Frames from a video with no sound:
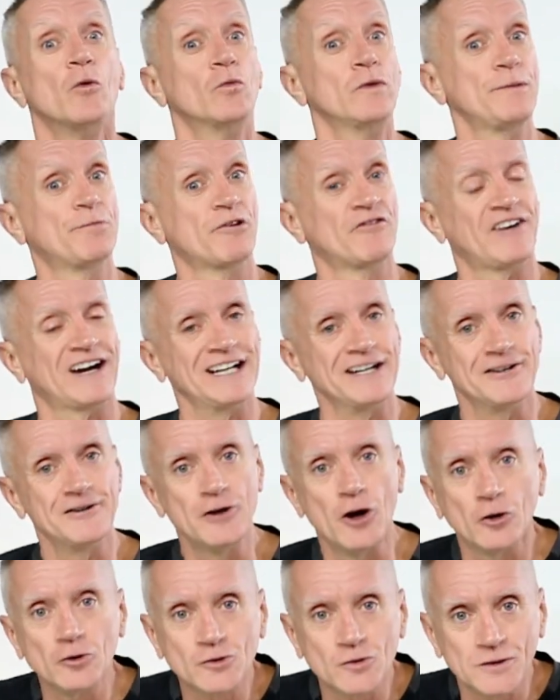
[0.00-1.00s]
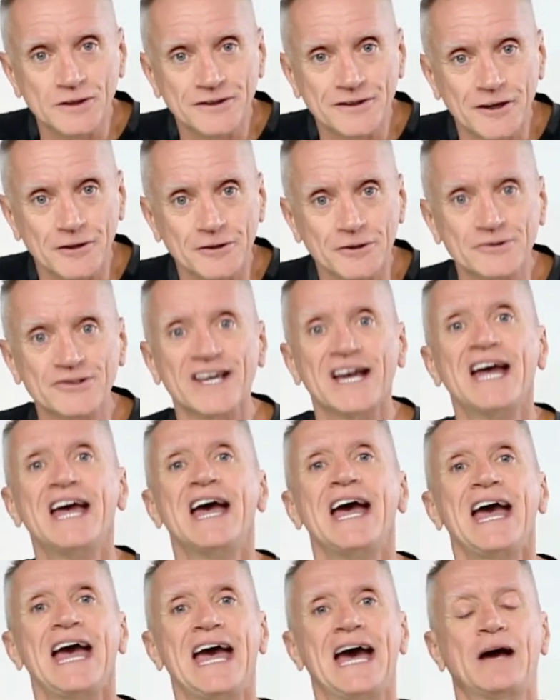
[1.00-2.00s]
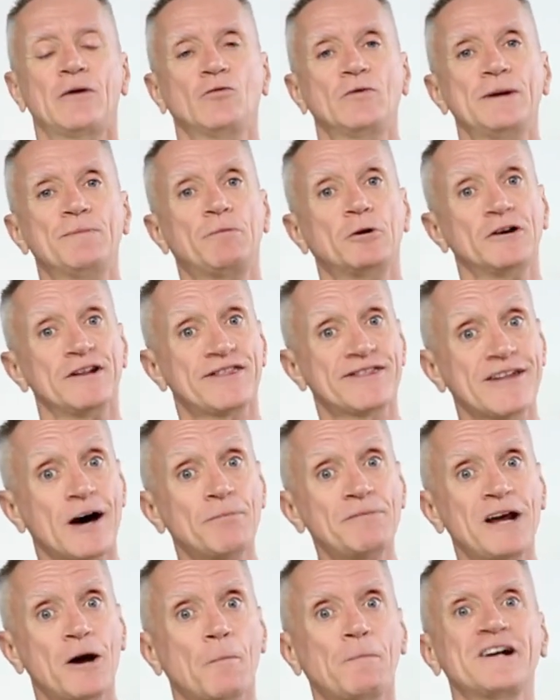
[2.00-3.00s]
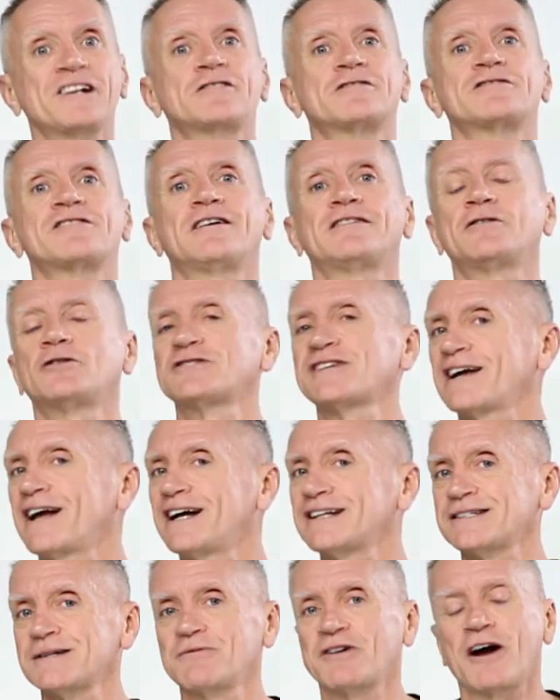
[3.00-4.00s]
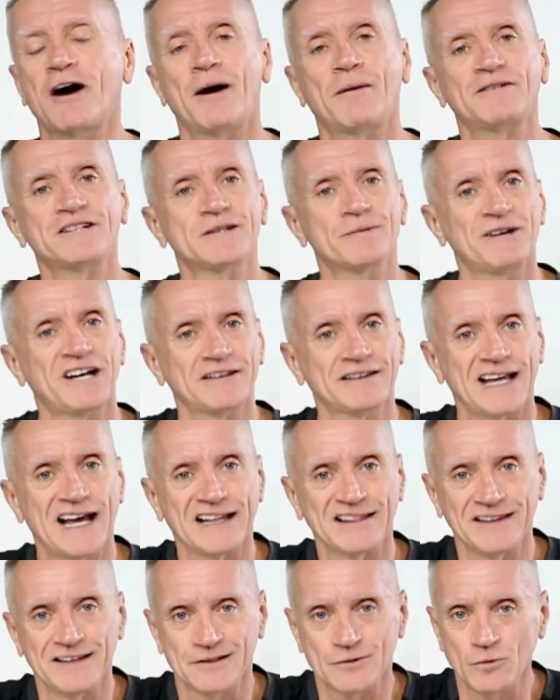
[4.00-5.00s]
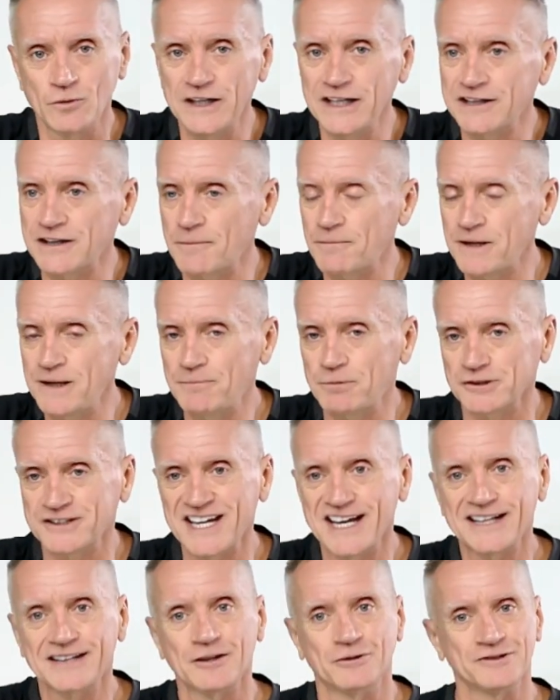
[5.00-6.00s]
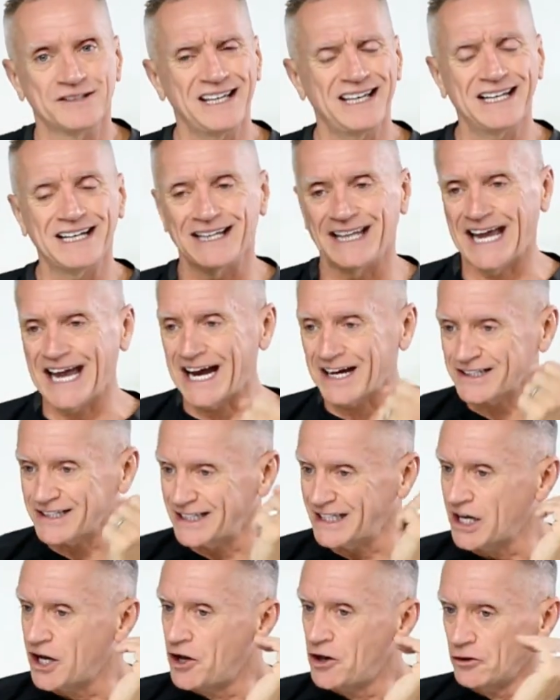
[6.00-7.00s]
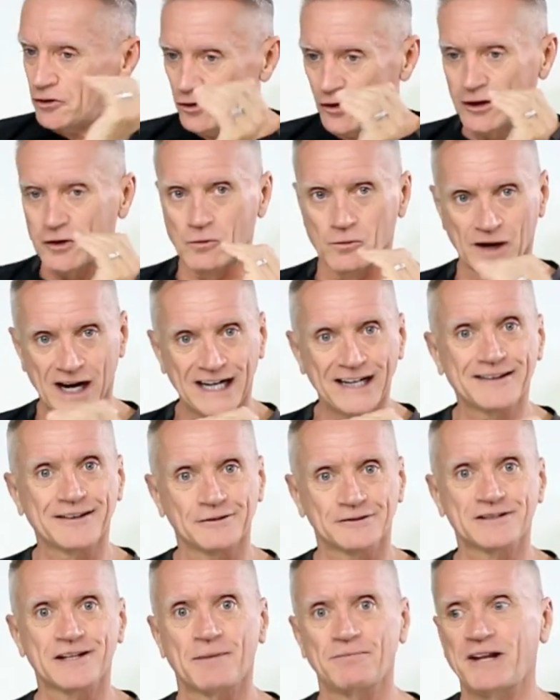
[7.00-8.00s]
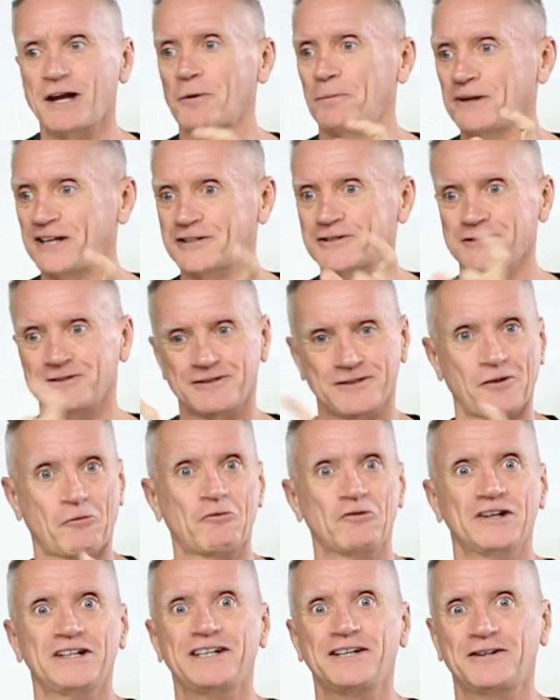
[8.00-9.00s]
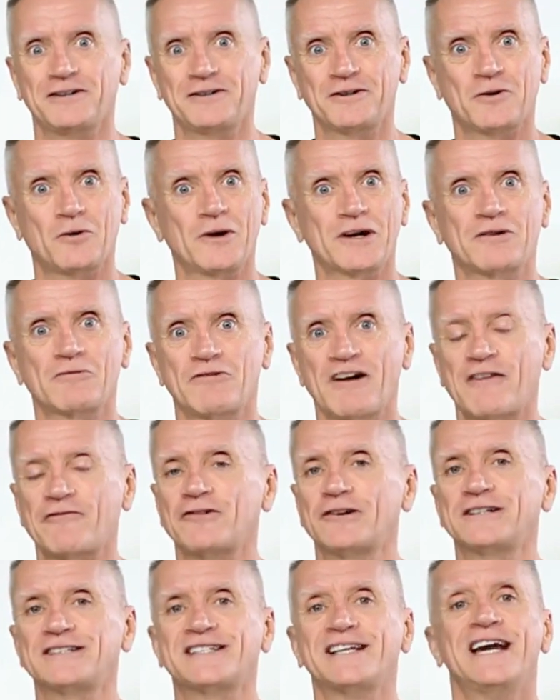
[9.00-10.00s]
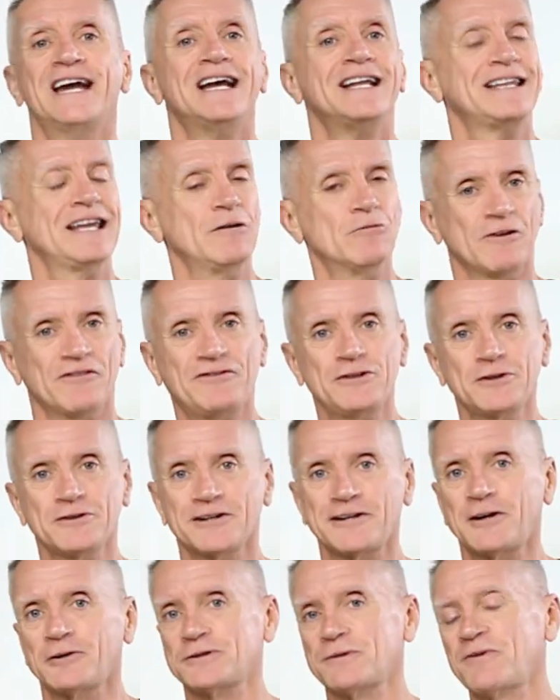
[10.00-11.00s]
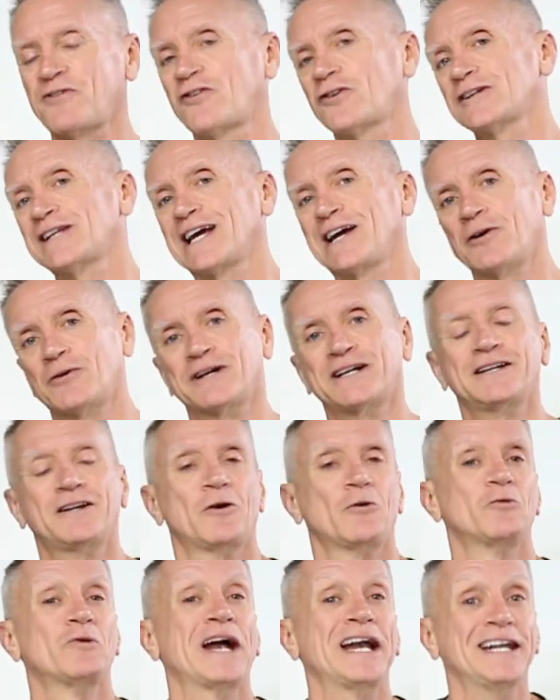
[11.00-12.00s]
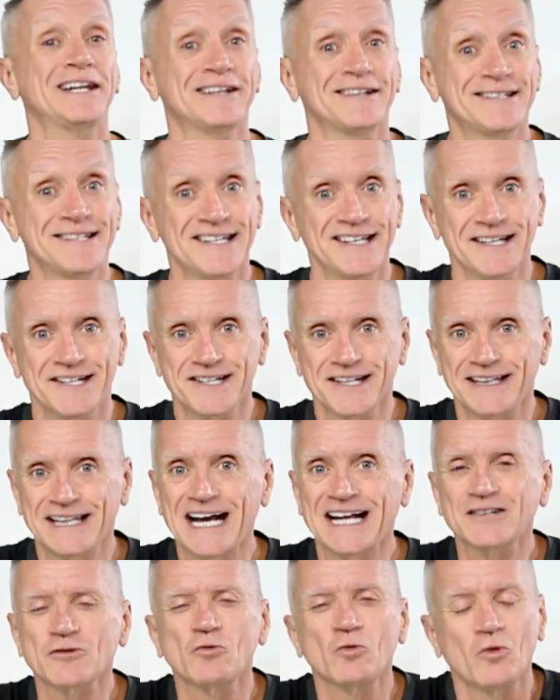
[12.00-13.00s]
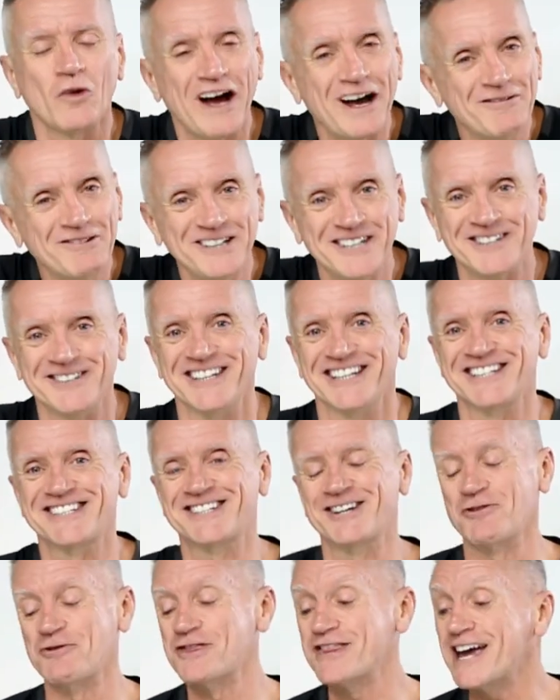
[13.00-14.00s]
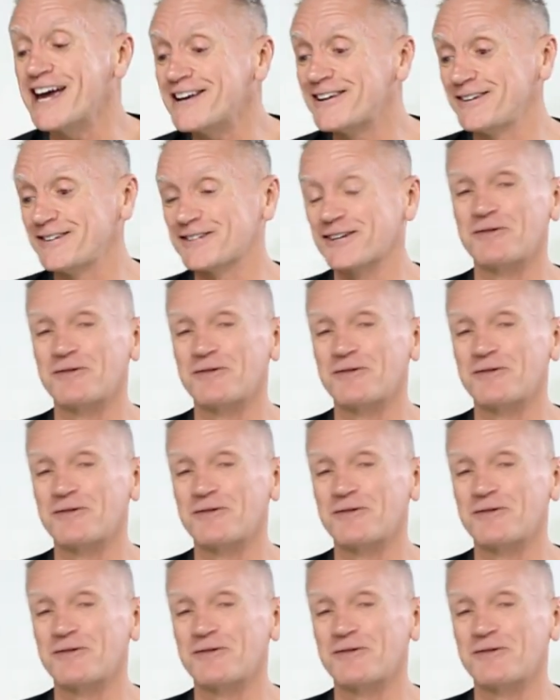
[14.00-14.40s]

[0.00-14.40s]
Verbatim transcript: We provide notes with those and we put thumbnail pictures on those. I got some comments about that this week that people take those in and they actually look right at those thumbnail pictures. It's a really good quick reference. They review the notes before they go in and they're ready to teach. And that's why we do this. So thank